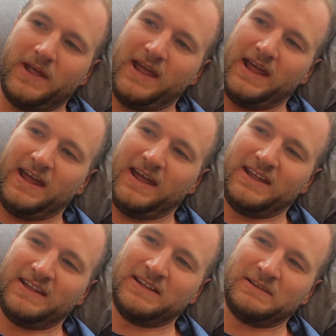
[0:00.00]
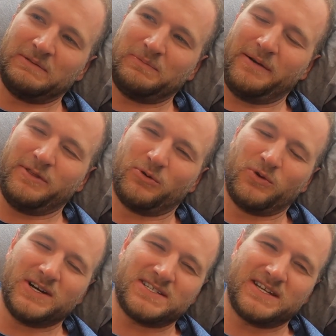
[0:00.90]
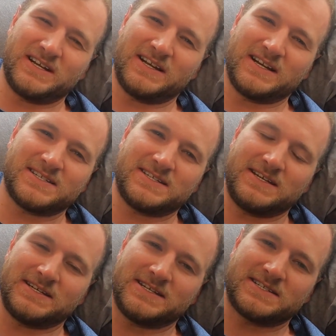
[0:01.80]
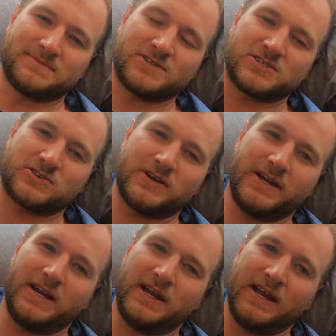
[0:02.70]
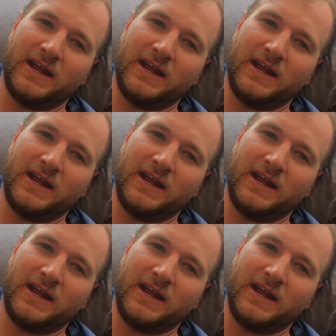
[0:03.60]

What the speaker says: and probably the worst thing you're gonna see is some scree.